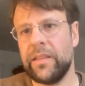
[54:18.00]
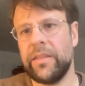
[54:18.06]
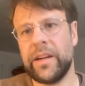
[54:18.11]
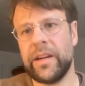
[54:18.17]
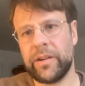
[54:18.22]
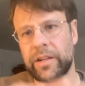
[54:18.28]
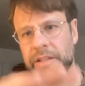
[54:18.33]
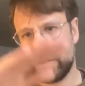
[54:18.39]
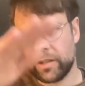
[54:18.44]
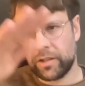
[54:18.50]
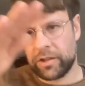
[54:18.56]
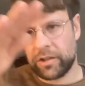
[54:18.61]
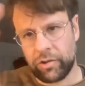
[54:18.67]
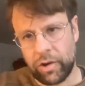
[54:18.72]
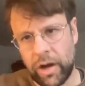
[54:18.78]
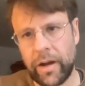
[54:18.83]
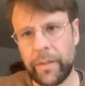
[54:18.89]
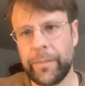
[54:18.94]
there is a
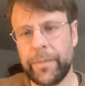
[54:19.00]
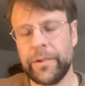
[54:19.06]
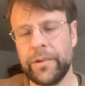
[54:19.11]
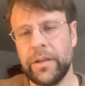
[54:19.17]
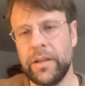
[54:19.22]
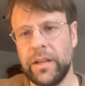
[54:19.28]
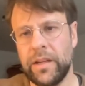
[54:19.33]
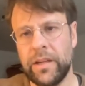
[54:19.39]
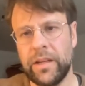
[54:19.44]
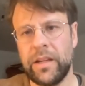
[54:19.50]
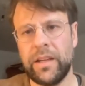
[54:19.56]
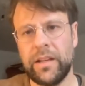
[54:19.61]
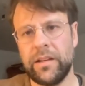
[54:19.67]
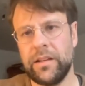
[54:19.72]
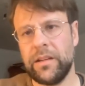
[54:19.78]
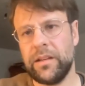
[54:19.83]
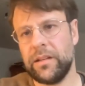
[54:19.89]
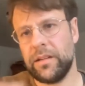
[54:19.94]
drop
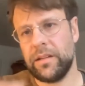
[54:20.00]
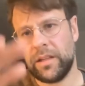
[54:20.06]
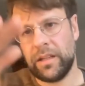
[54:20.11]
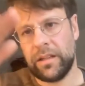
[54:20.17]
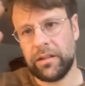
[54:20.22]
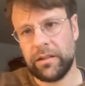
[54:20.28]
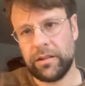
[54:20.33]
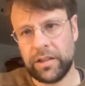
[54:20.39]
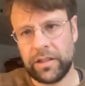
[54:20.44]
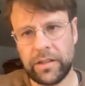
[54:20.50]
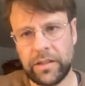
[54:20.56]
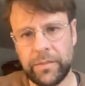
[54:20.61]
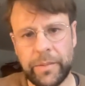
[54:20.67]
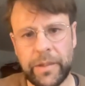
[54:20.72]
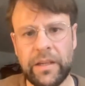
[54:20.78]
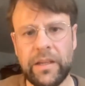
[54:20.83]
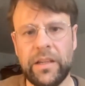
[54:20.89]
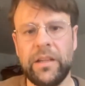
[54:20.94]
in in
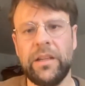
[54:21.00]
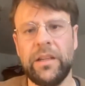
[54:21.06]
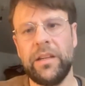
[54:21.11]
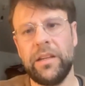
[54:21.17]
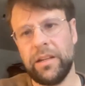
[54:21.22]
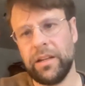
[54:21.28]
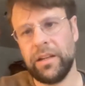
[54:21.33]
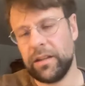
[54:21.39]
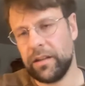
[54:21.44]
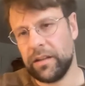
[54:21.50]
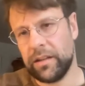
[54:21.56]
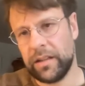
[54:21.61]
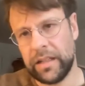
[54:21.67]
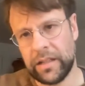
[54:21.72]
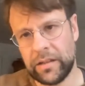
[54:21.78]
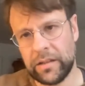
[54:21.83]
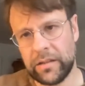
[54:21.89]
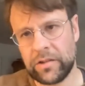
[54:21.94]
GDP in
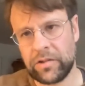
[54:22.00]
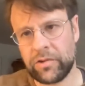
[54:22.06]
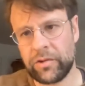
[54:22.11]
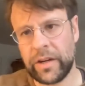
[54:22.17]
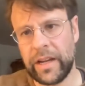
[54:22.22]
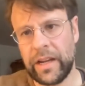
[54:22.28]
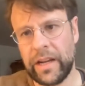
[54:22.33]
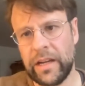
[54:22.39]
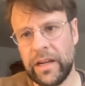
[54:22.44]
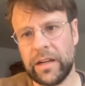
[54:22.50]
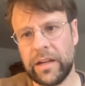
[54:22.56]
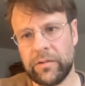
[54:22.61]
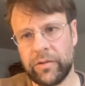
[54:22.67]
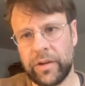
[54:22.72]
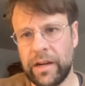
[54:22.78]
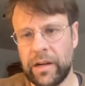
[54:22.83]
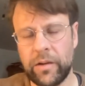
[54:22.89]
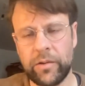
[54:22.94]
in trade
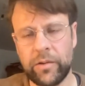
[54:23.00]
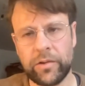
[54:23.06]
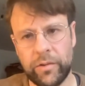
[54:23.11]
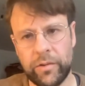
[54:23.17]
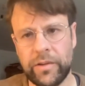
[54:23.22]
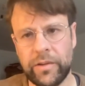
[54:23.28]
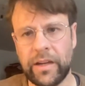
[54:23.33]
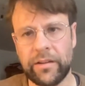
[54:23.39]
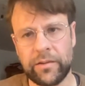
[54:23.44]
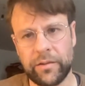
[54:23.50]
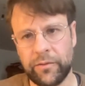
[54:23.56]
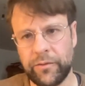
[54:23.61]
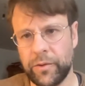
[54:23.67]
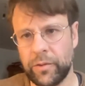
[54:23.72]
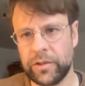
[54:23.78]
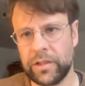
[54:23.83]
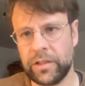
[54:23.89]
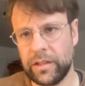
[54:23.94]
around
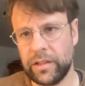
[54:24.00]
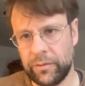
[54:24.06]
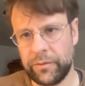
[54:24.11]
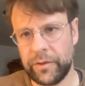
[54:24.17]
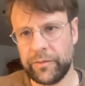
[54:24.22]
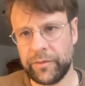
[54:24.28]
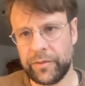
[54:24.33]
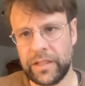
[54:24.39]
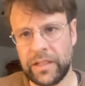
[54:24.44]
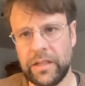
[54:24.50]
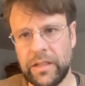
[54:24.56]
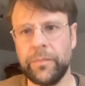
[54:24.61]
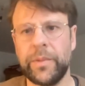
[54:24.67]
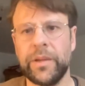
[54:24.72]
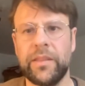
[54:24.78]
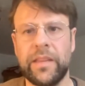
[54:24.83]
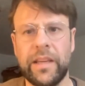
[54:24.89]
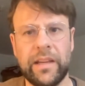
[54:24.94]
2014 15
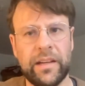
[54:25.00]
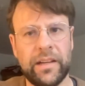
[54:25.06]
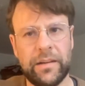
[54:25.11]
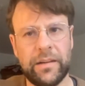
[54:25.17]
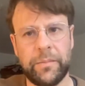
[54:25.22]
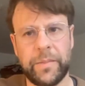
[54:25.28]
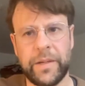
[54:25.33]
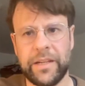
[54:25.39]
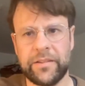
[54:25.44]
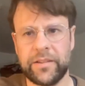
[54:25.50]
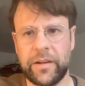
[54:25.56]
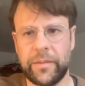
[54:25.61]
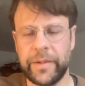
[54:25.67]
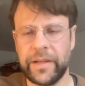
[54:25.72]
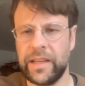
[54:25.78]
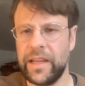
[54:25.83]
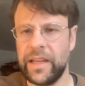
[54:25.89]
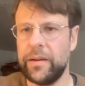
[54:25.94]
but then it picks
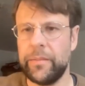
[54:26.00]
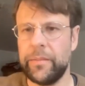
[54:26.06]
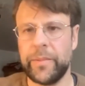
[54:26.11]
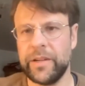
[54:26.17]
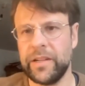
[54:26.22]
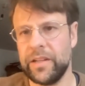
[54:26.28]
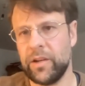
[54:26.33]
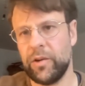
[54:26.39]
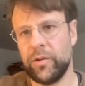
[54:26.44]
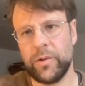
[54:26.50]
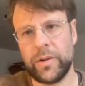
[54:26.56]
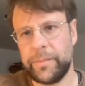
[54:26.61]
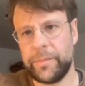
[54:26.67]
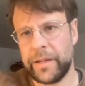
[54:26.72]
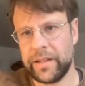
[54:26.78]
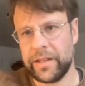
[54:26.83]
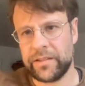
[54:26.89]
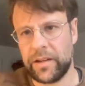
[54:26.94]
up again but it only
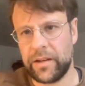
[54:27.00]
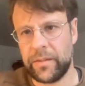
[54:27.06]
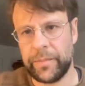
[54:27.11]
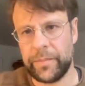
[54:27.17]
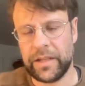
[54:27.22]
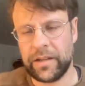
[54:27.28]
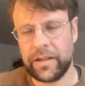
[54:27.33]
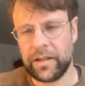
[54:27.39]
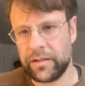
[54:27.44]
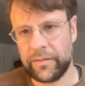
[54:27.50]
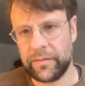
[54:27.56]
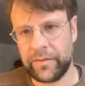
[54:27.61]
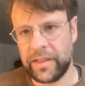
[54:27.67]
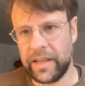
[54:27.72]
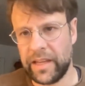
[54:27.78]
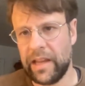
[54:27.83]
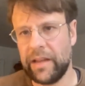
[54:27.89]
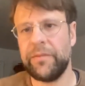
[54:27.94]
picks up because
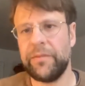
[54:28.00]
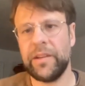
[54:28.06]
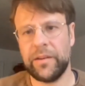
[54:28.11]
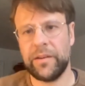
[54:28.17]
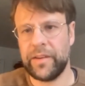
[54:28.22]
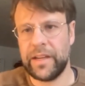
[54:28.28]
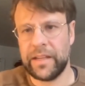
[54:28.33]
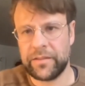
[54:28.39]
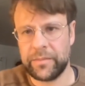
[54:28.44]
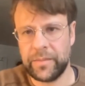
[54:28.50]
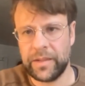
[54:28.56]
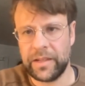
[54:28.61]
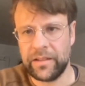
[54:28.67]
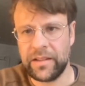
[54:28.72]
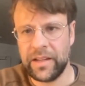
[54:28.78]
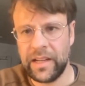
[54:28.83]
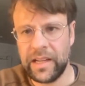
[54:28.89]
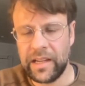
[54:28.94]
of the heavy
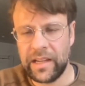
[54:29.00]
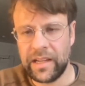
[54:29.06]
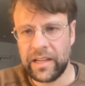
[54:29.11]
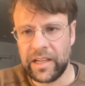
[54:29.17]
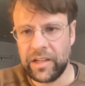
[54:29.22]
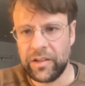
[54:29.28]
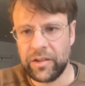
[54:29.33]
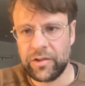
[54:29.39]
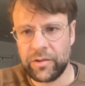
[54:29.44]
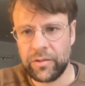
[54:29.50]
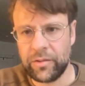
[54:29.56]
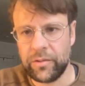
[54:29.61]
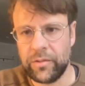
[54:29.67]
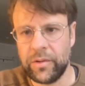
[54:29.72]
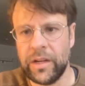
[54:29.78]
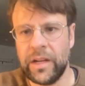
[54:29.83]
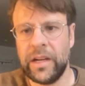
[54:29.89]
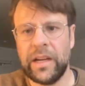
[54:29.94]
investment
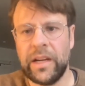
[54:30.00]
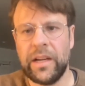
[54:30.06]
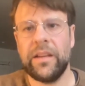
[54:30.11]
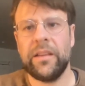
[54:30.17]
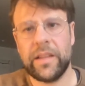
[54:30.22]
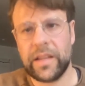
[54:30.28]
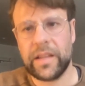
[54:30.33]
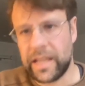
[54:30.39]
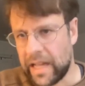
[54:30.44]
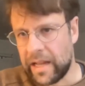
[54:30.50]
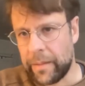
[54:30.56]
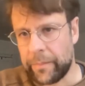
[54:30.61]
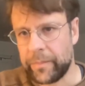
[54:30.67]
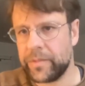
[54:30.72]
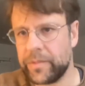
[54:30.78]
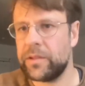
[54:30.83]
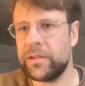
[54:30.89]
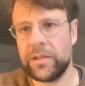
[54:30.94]
into the
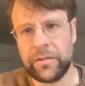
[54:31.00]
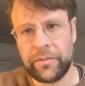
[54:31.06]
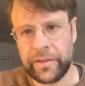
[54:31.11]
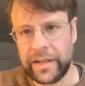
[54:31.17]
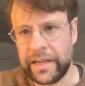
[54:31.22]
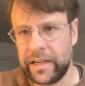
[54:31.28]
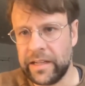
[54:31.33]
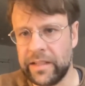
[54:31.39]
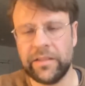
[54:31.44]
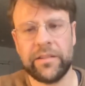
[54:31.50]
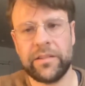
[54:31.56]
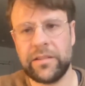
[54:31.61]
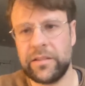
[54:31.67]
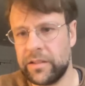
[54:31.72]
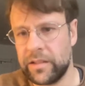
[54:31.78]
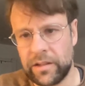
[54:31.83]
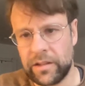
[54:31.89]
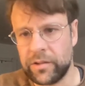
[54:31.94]
camps, surveillance,
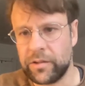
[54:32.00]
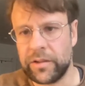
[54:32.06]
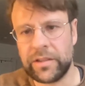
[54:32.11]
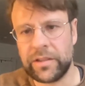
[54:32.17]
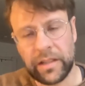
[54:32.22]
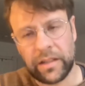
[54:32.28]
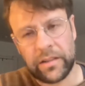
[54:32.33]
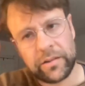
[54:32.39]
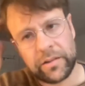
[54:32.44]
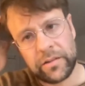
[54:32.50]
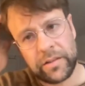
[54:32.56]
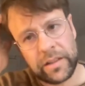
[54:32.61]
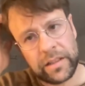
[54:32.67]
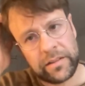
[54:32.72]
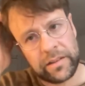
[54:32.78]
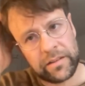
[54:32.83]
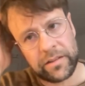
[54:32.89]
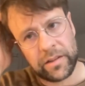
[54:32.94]
security
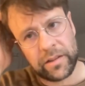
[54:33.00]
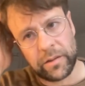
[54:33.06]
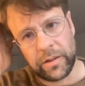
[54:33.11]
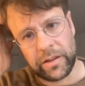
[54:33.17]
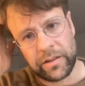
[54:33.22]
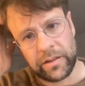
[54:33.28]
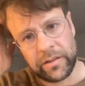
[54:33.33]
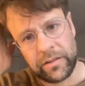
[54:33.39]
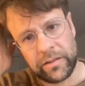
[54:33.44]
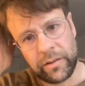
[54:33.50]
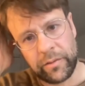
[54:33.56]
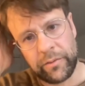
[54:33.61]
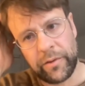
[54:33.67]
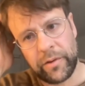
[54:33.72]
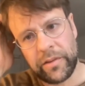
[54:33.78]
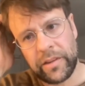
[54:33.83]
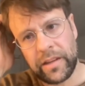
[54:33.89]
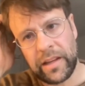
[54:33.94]
industries, and so on and so
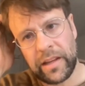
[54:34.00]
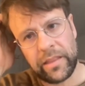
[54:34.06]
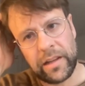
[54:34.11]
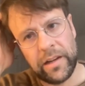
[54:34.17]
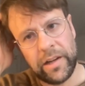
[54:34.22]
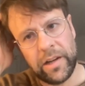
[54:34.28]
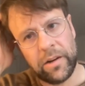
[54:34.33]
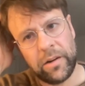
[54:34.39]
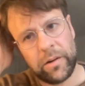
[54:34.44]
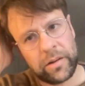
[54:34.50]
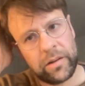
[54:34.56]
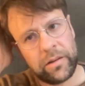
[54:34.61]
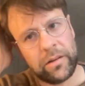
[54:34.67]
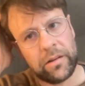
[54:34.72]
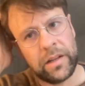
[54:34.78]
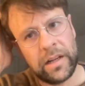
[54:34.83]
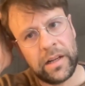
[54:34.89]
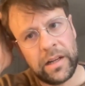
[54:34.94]
forth. Mm. And the
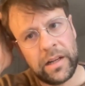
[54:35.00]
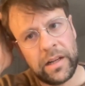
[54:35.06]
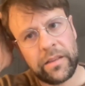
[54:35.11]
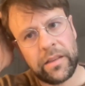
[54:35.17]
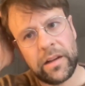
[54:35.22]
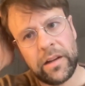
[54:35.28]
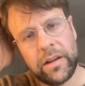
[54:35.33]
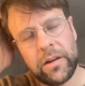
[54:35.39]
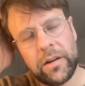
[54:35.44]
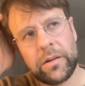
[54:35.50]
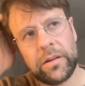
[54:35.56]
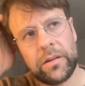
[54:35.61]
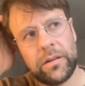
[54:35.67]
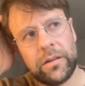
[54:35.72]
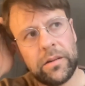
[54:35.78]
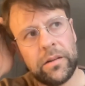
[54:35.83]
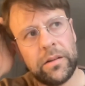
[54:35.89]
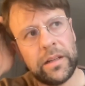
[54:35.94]
local the
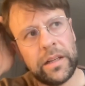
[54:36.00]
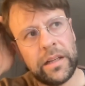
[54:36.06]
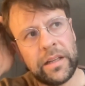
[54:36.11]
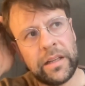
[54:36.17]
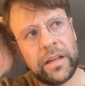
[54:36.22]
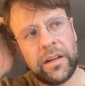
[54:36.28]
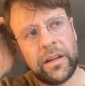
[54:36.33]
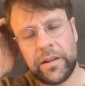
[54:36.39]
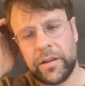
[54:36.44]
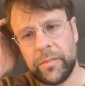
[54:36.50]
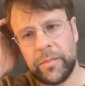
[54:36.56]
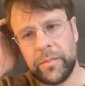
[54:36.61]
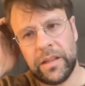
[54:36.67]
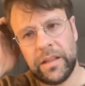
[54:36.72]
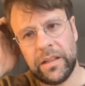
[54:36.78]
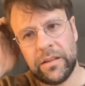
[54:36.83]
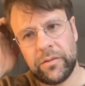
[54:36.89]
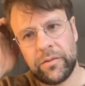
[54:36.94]
local
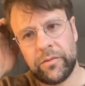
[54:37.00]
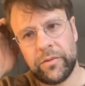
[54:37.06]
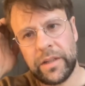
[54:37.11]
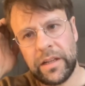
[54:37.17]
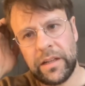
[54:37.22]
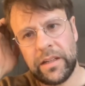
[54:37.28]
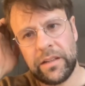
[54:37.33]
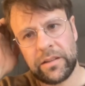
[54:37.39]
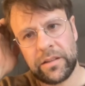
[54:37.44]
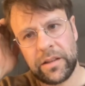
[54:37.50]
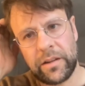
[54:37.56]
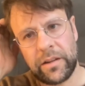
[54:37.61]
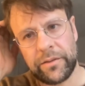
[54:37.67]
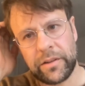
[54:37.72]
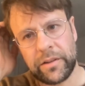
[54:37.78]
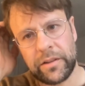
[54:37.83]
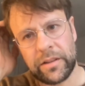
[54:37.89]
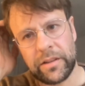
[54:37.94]
economy really
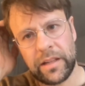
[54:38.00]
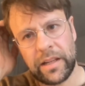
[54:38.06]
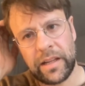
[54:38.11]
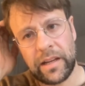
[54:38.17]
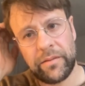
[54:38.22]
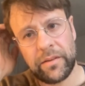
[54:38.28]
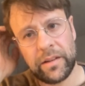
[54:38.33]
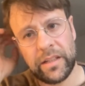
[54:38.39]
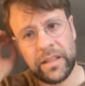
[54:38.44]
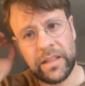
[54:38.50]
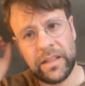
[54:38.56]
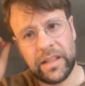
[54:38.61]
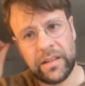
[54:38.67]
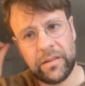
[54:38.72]
suffered heavily.